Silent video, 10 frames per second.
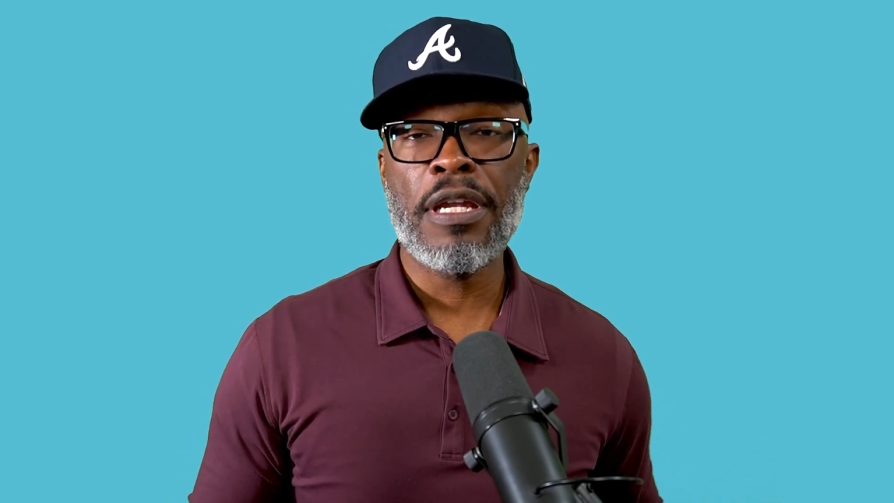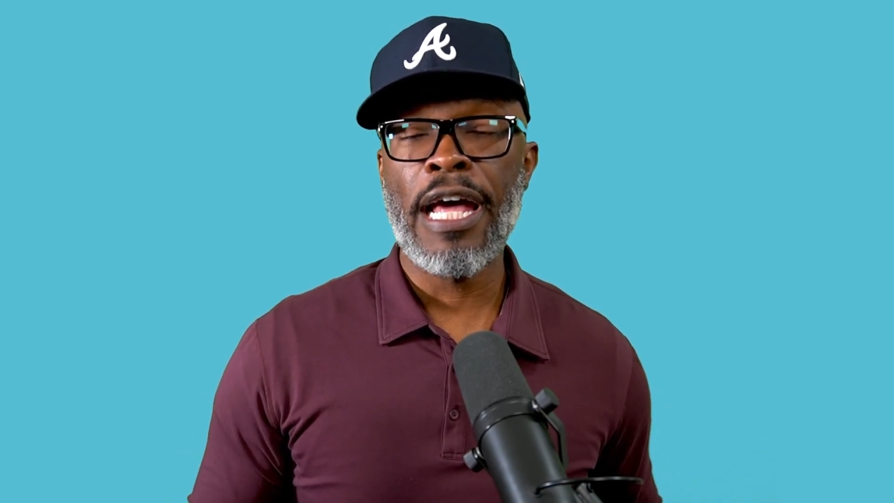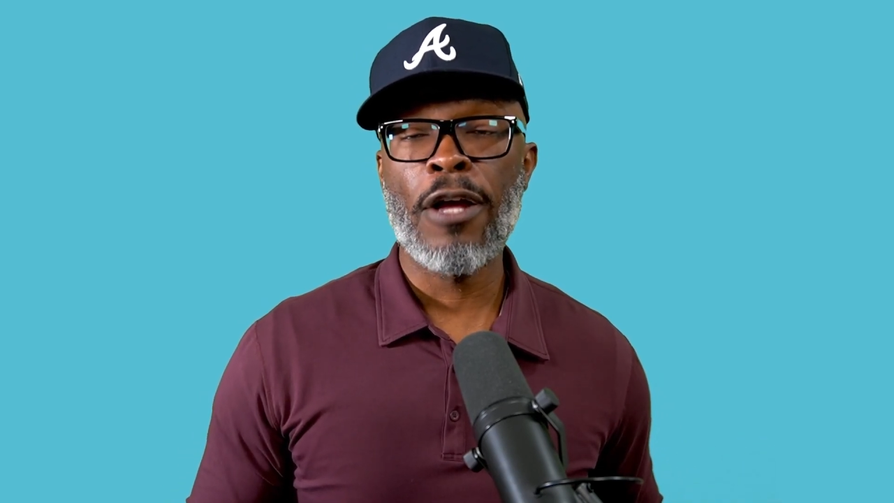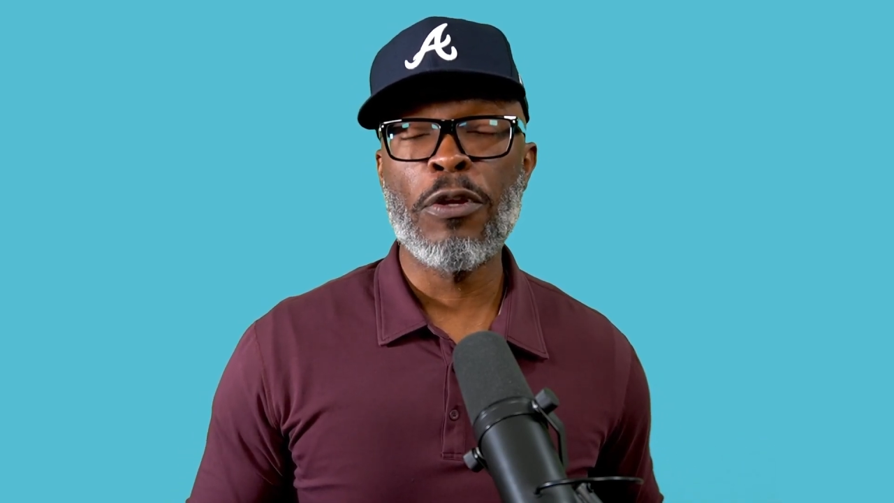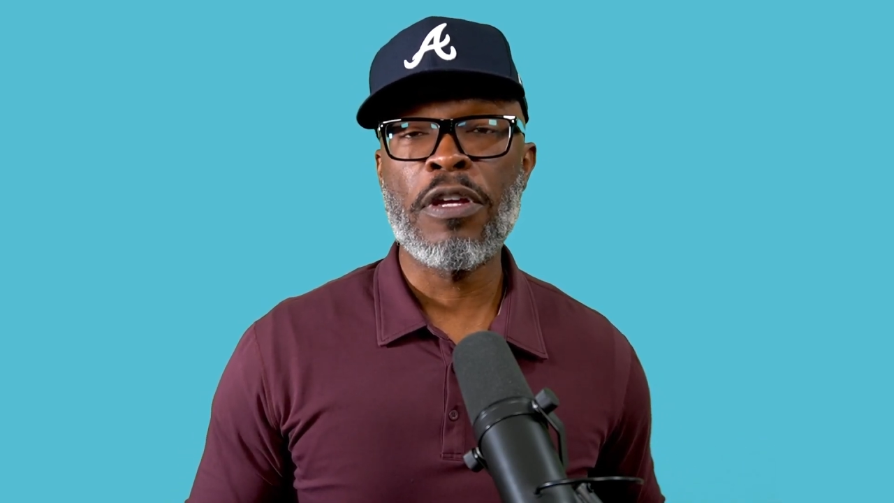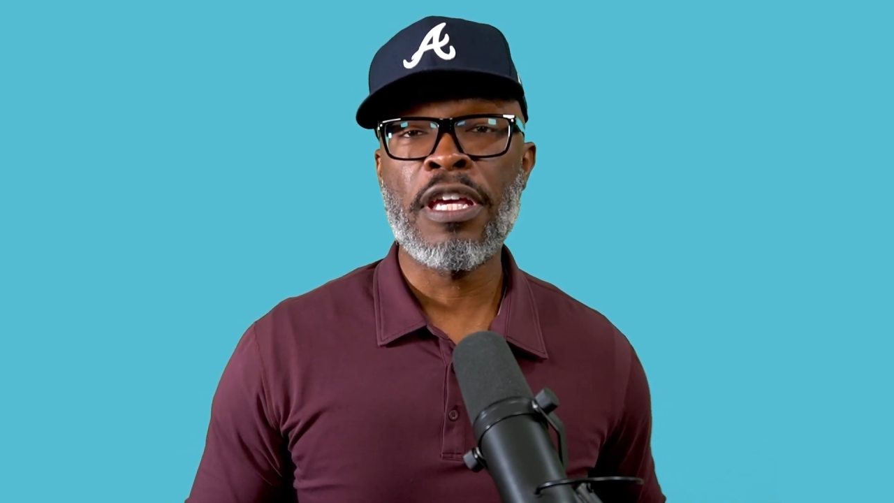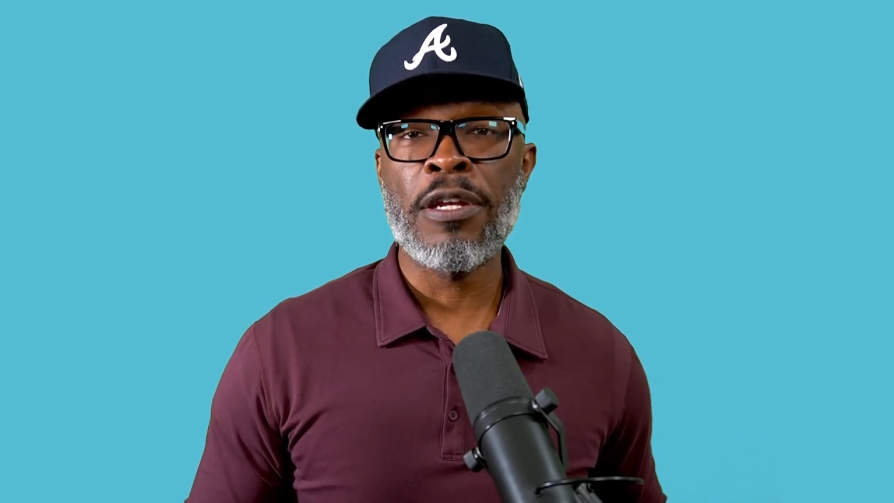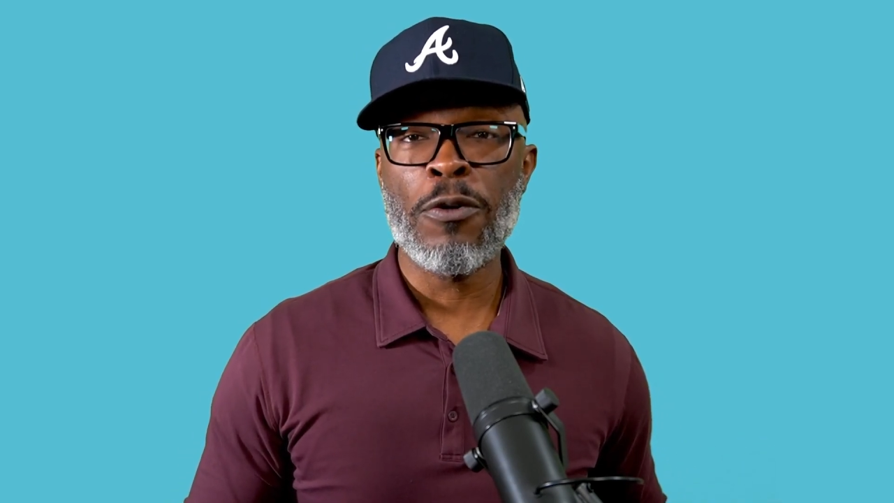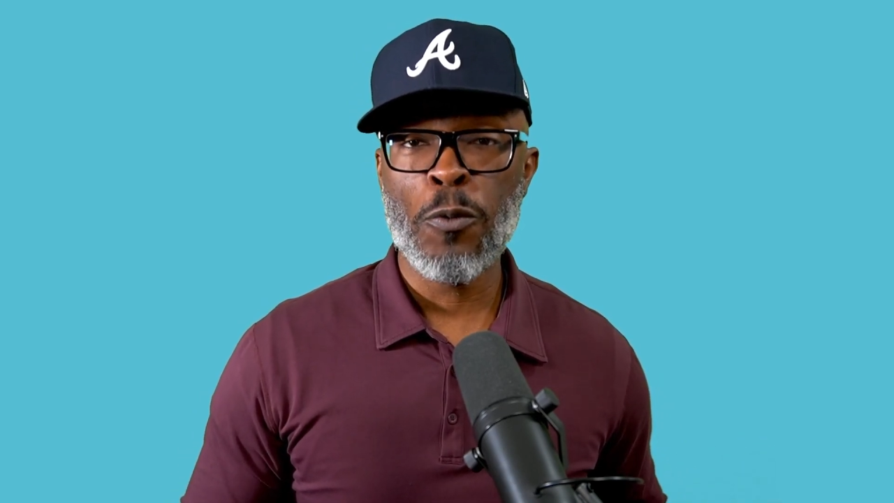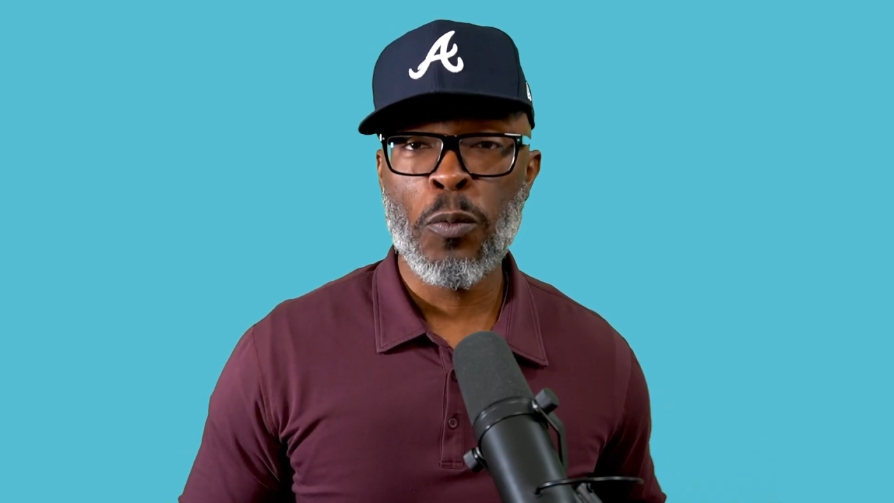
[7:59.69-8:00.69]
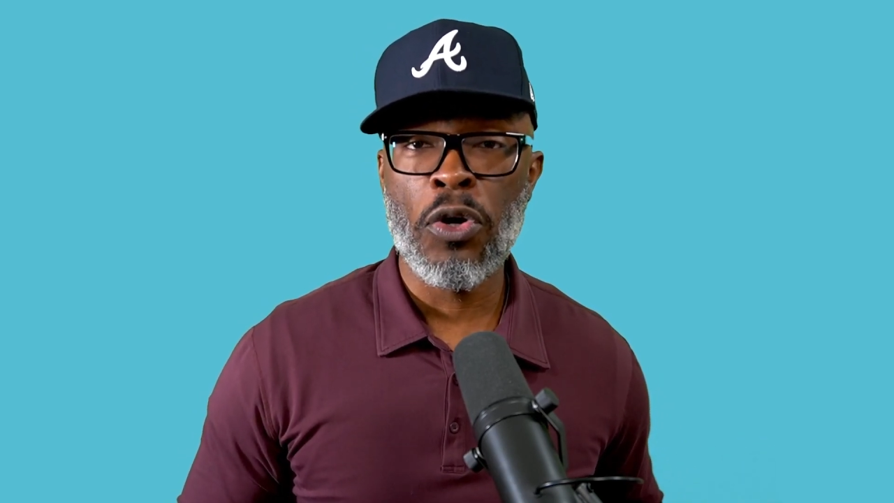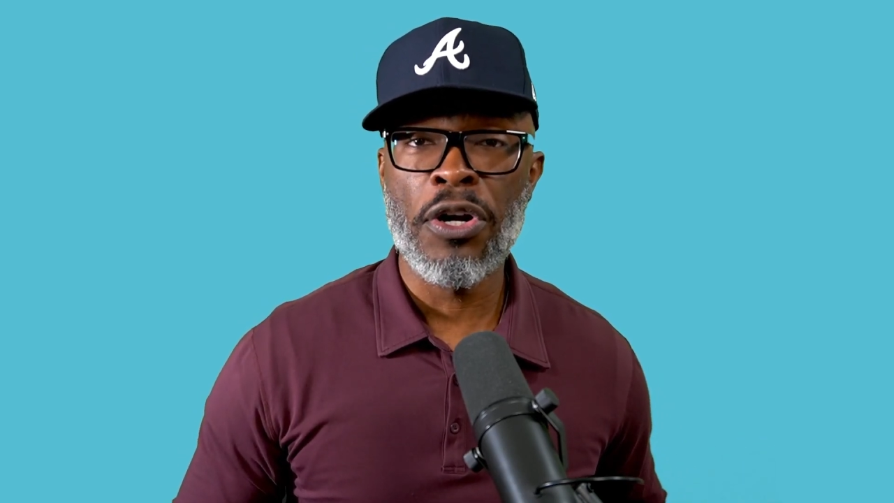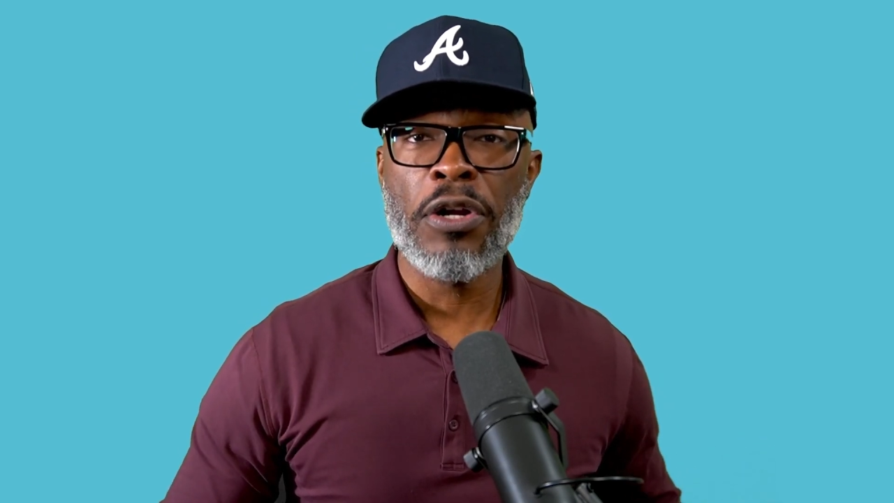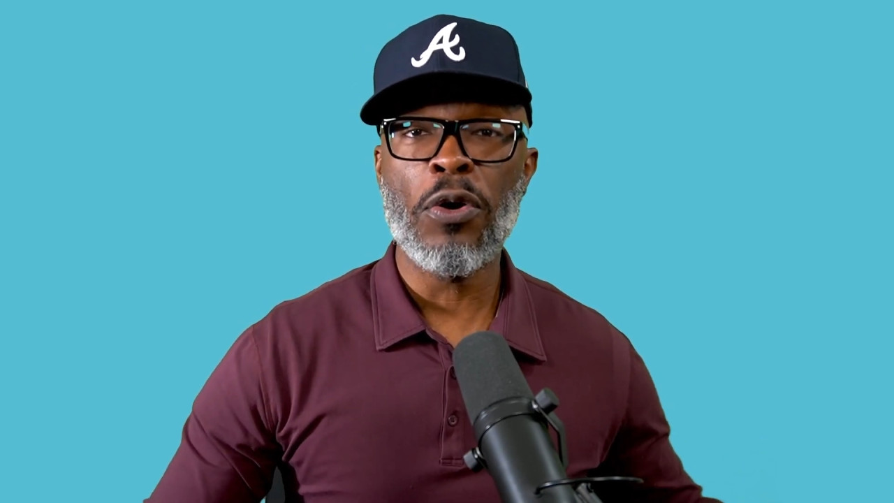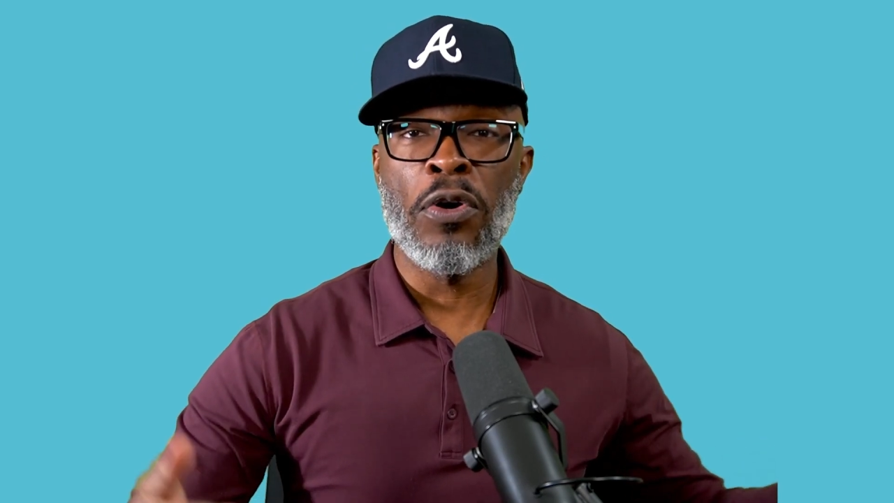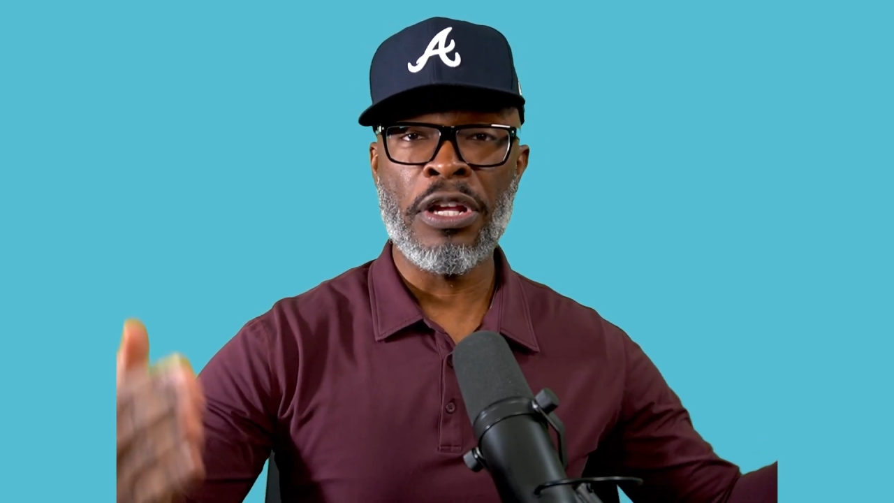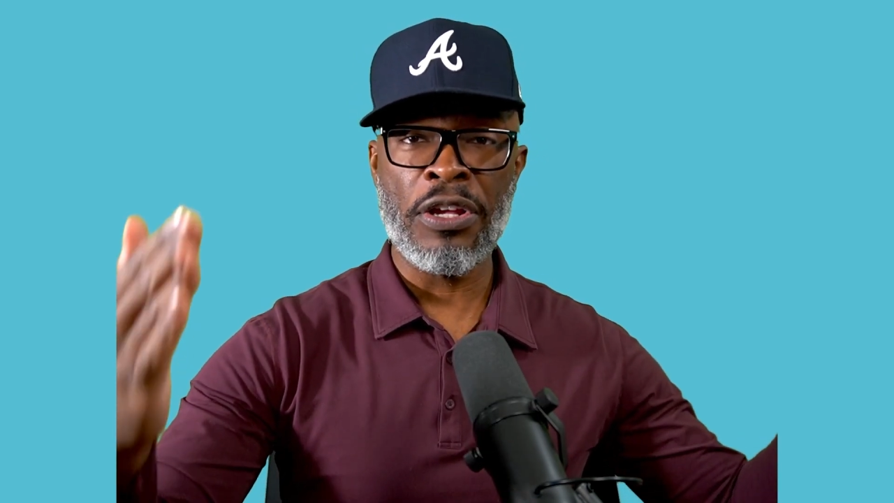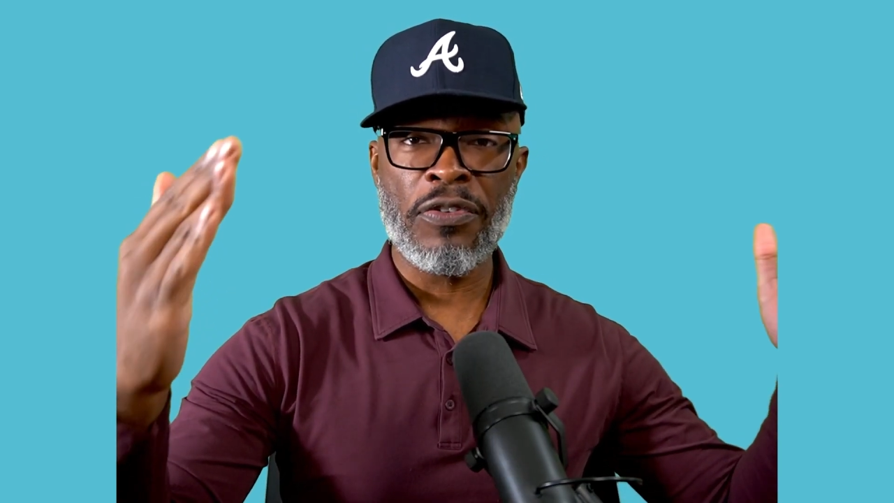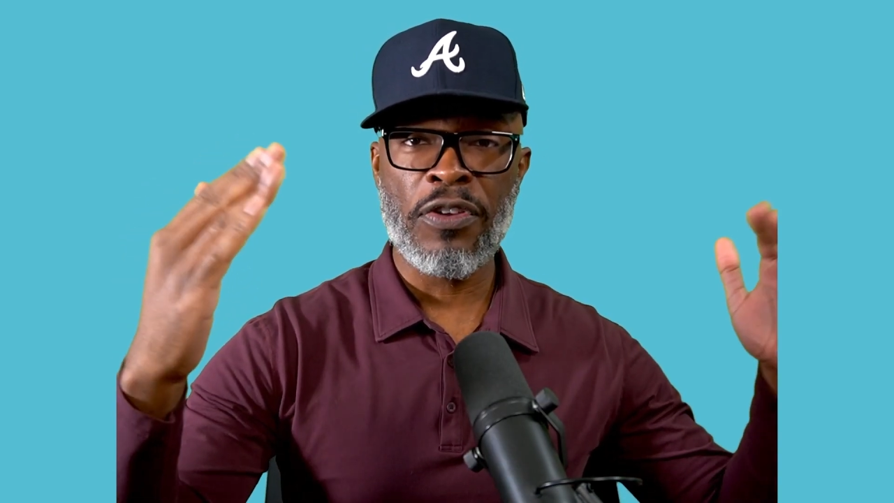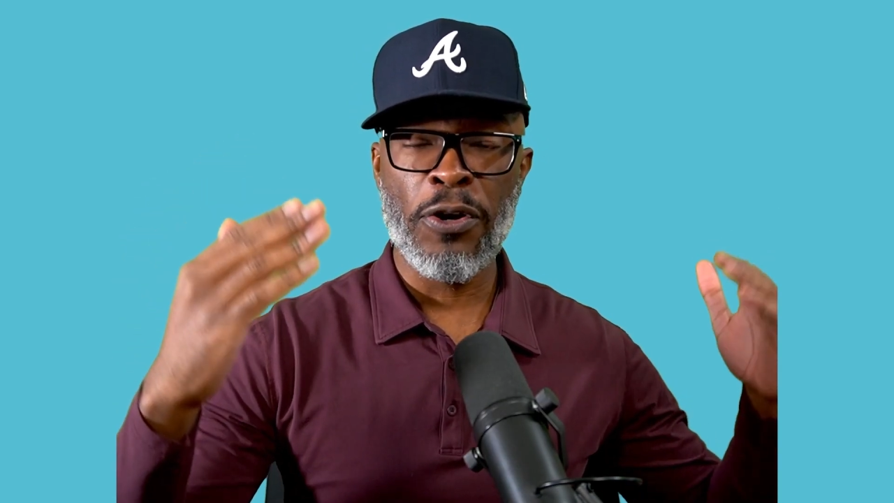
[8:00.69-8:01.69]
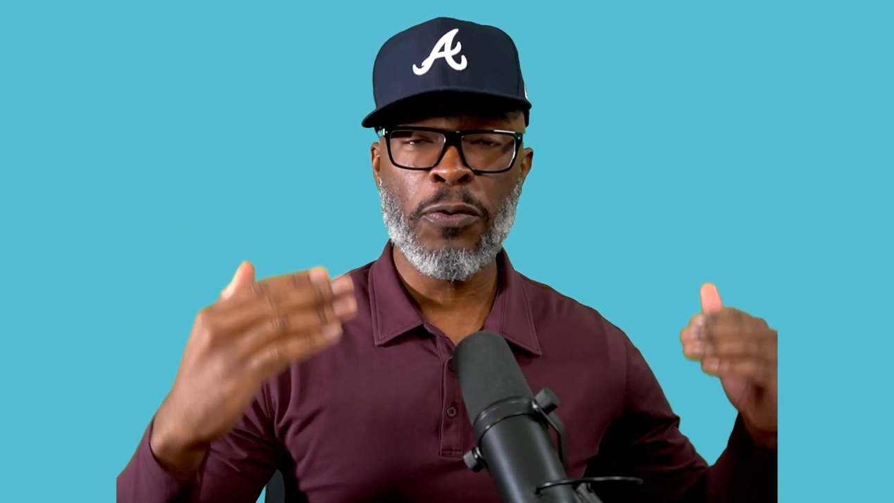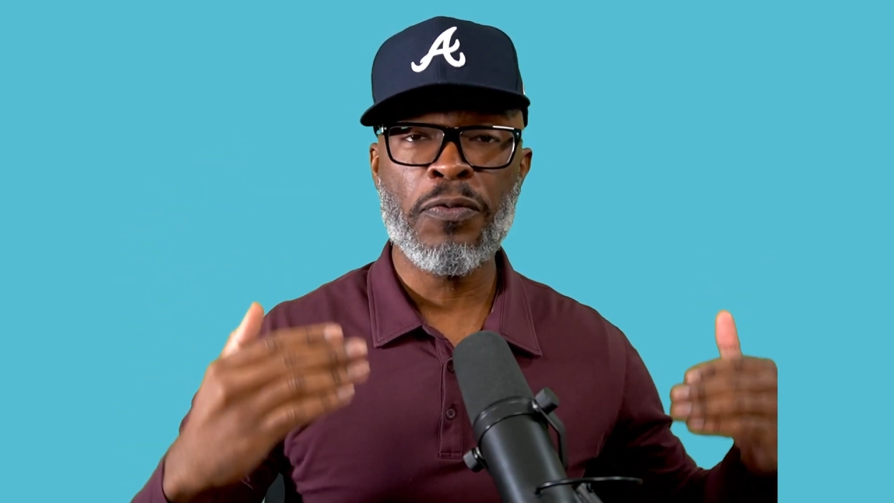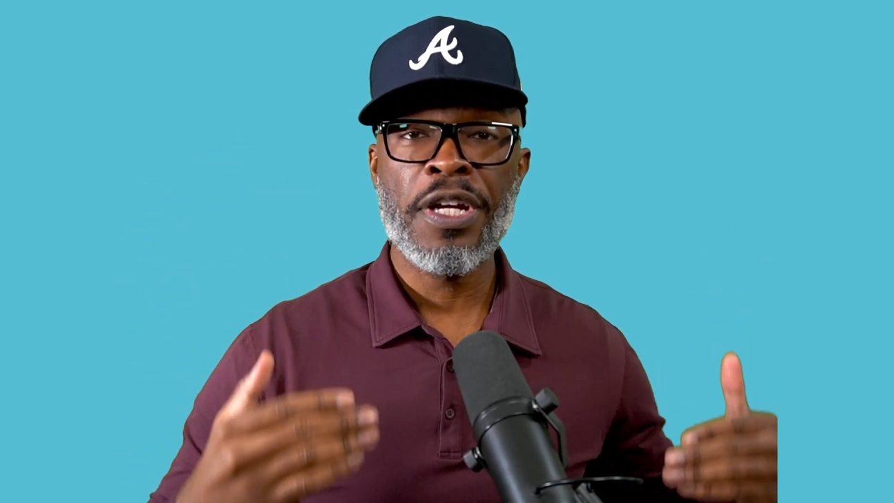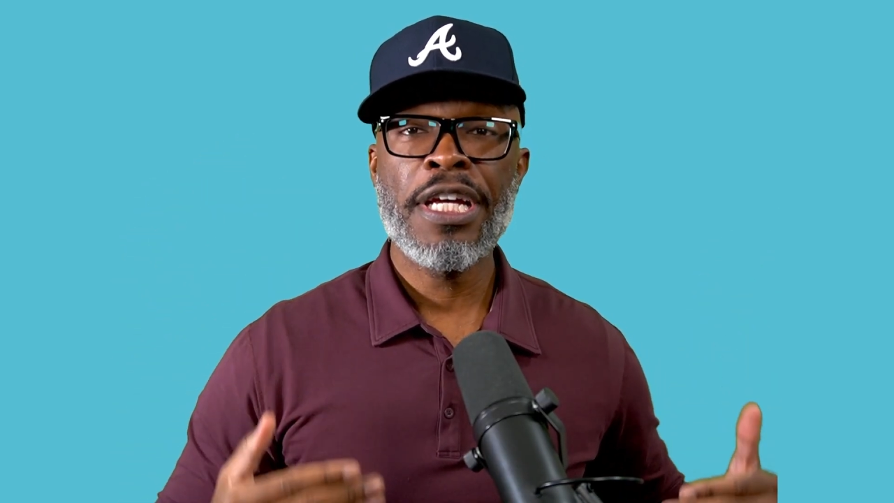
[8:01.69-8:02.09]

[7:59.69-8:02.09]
Now, you can work on yourself